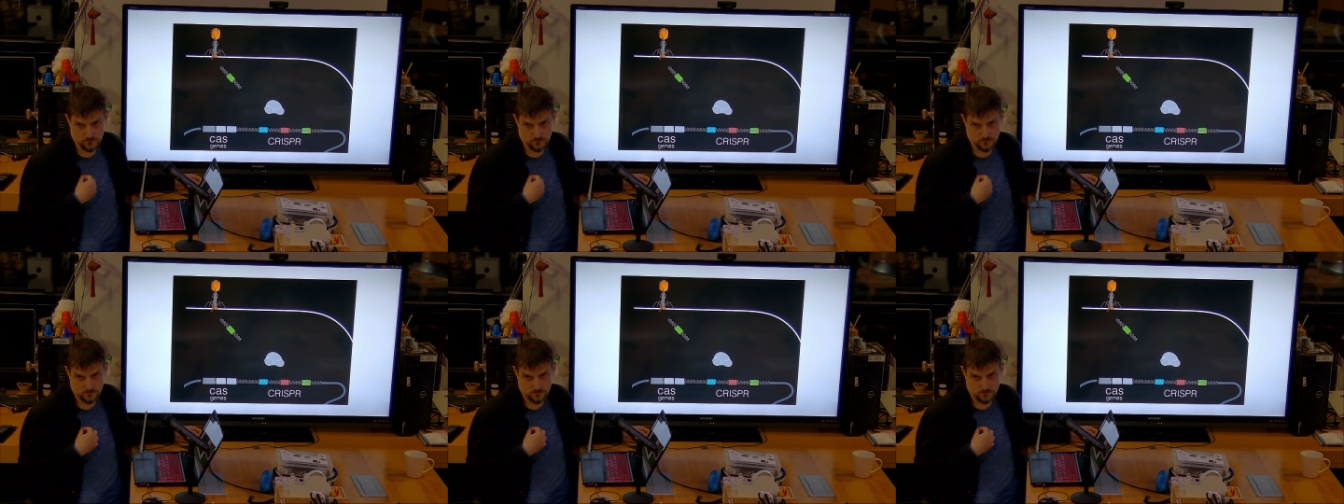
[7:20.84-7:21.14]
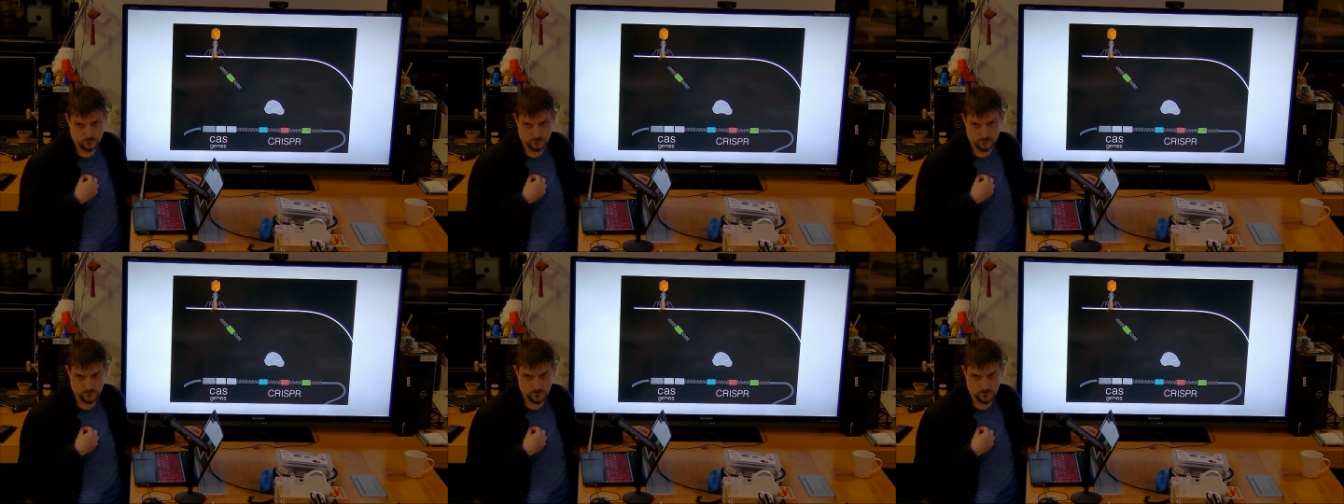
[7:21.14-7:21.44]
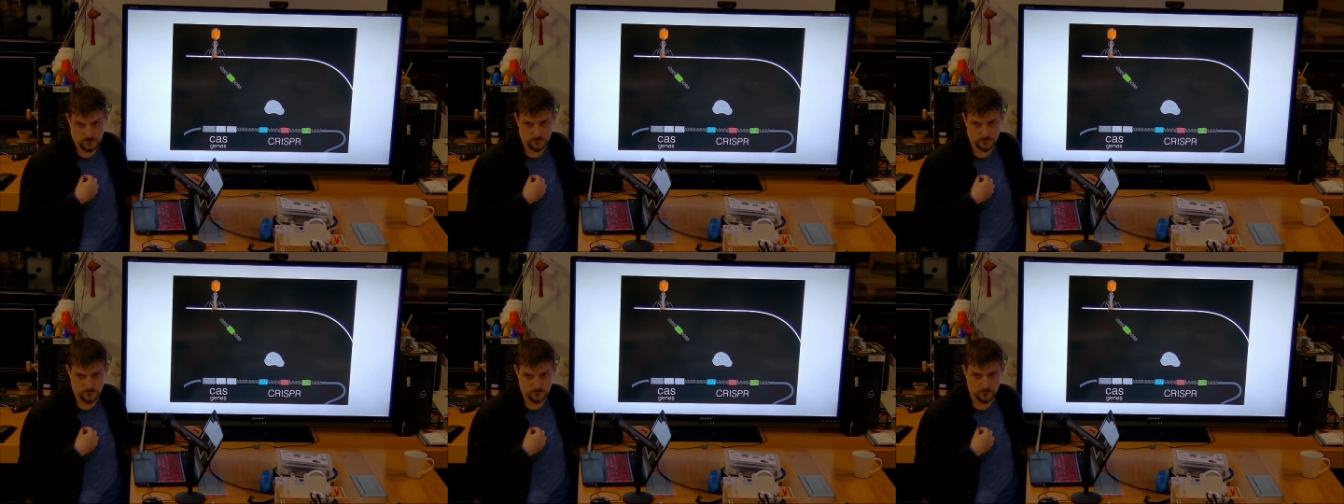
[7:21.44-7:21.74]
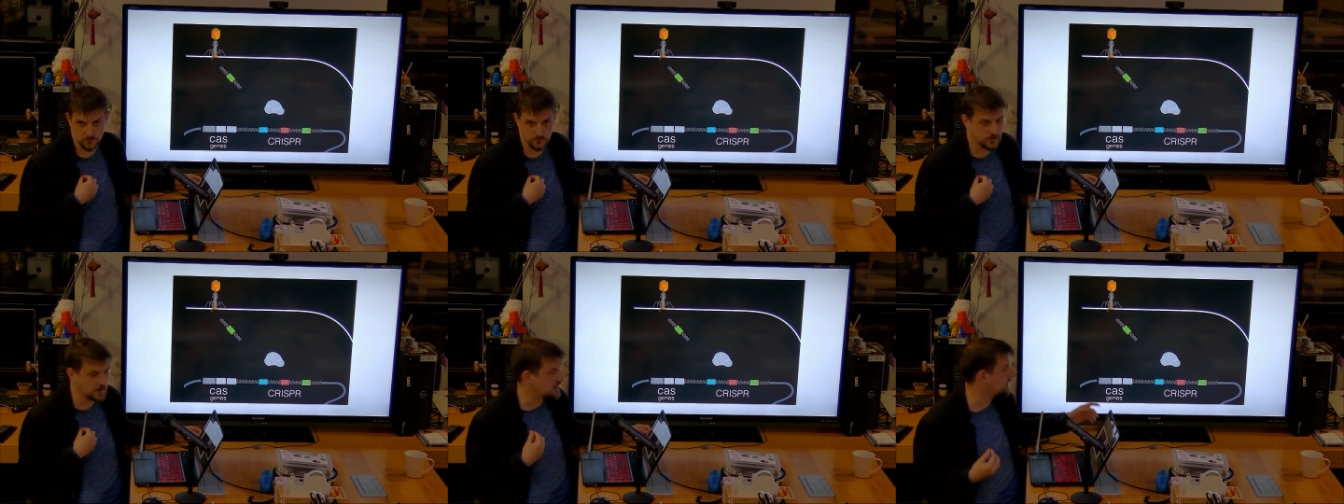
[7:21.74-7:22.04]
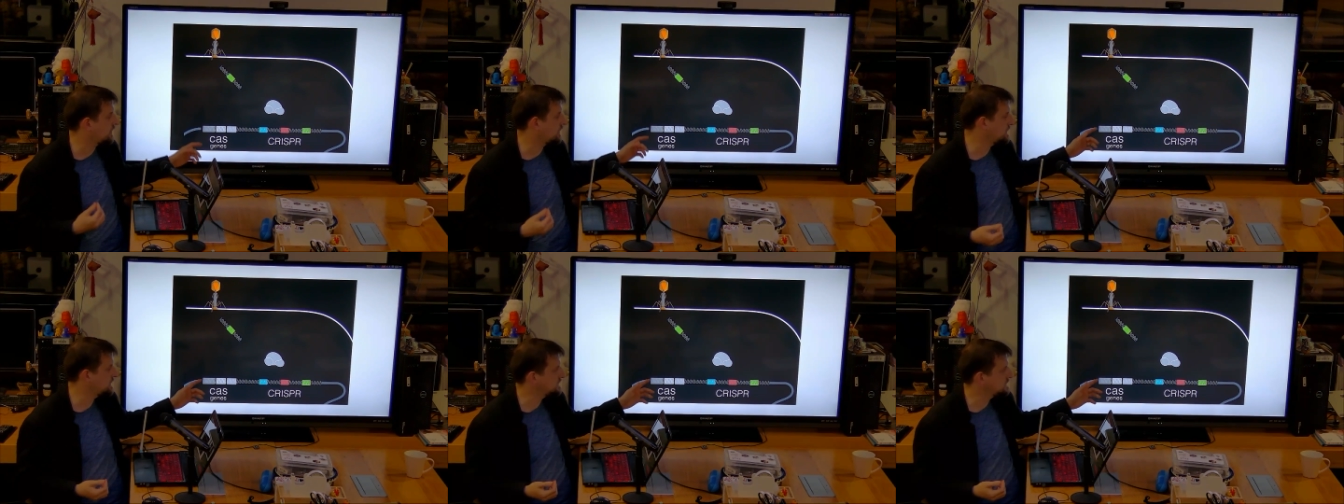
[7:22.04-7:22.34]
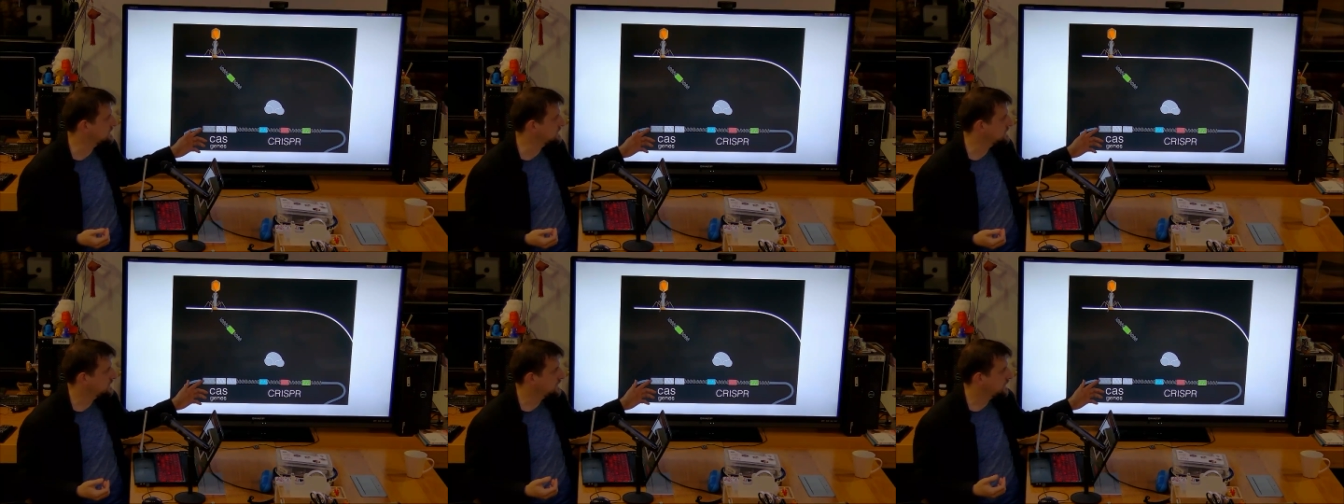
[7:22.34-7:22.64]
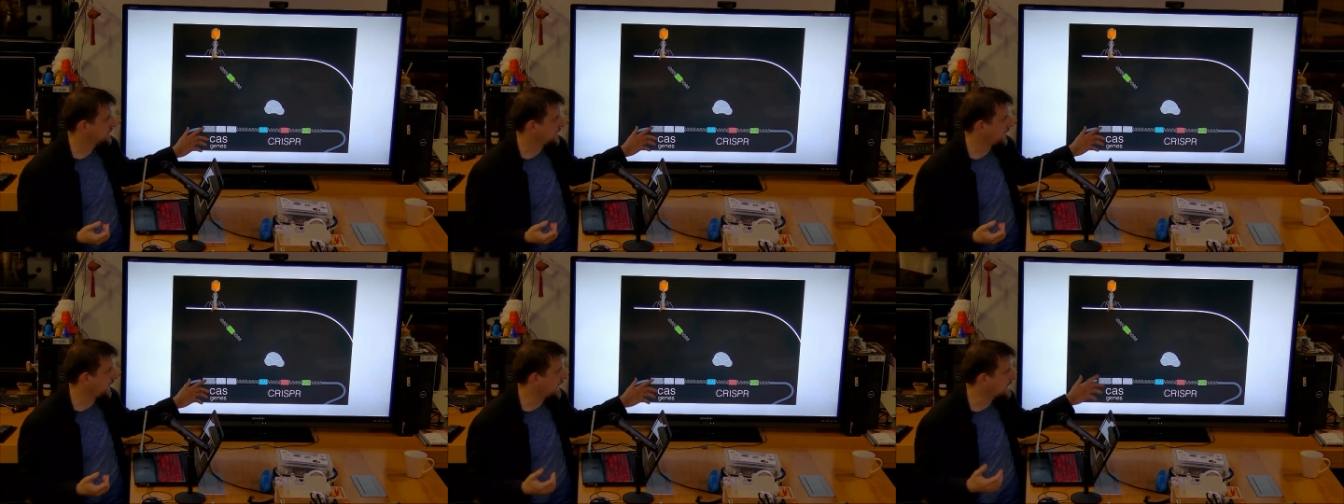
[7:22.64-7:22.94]
right? So they aren't
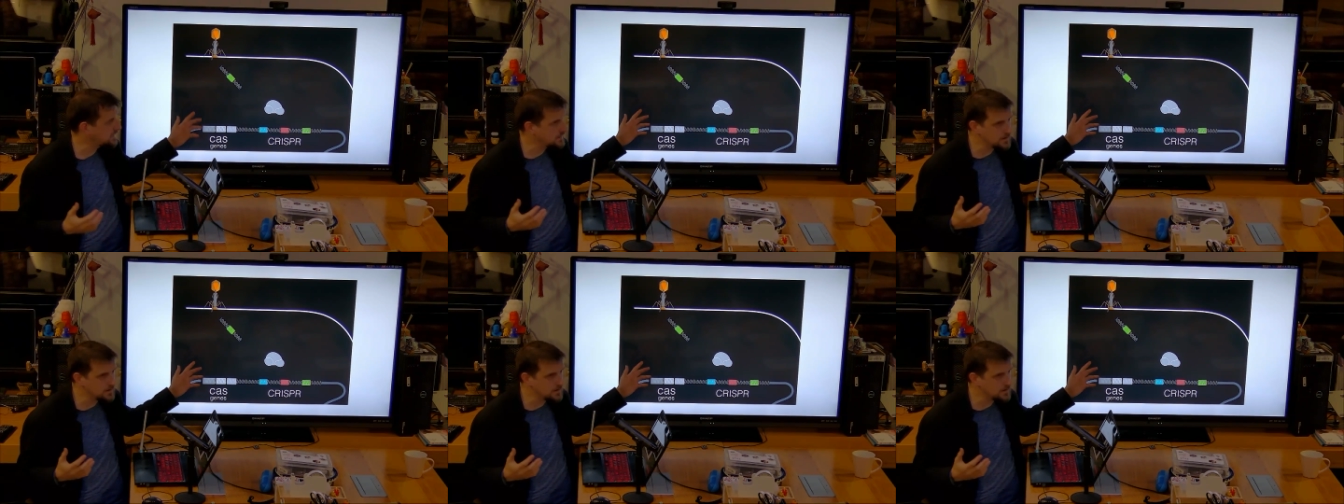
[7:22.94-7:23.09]
editing